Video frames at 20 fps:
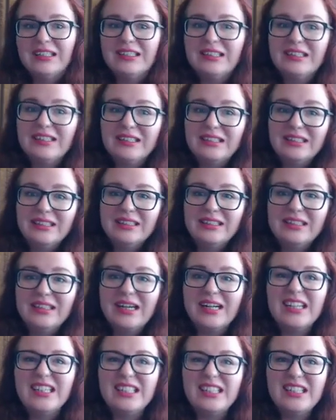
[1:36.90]

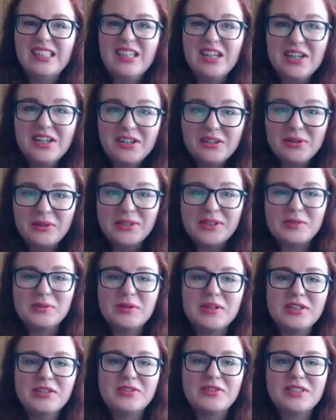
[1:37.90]
I know. It's
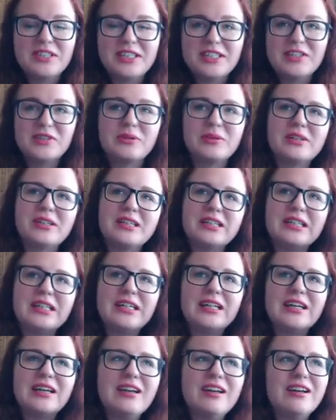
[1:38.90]
one of those things where you're
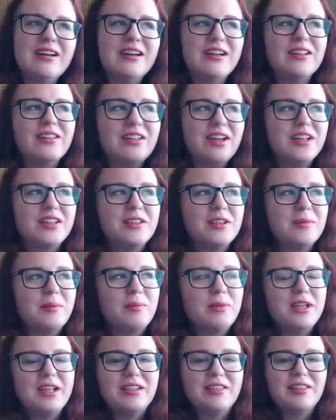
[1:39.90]
like, I thought the
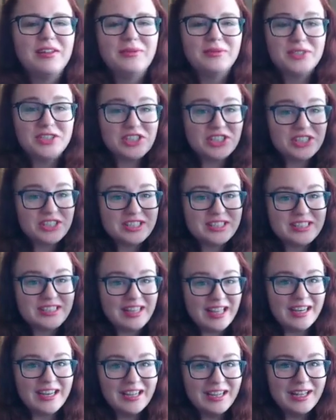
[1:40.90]
big thing was just
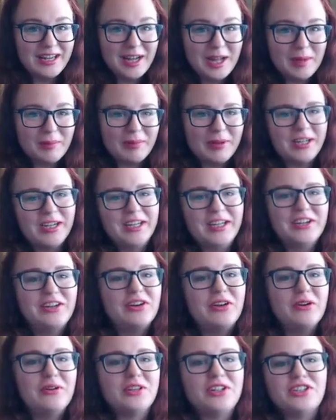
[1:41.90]
setting it up. I didn't
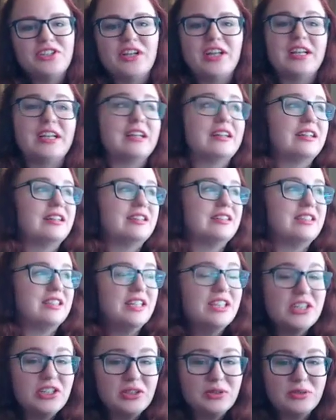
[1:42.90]
know that you had to
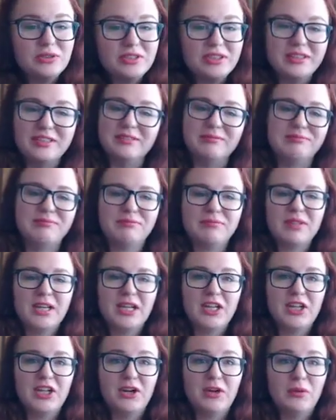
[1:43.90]
continue to,
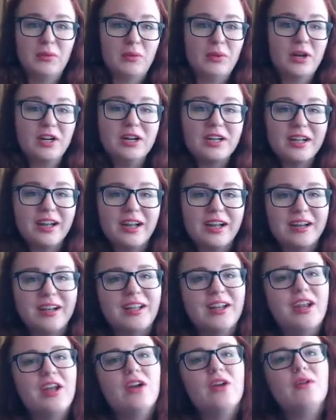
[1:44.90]
work on
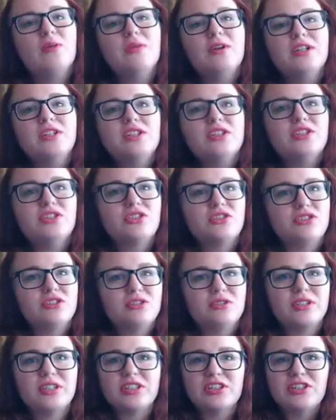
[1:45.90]
it, which is
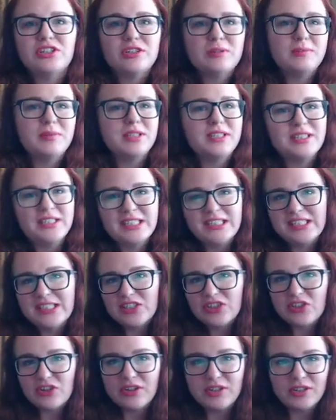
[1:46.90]
true because your business
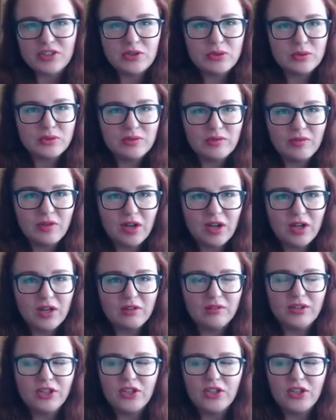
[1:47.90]
is going to evolve.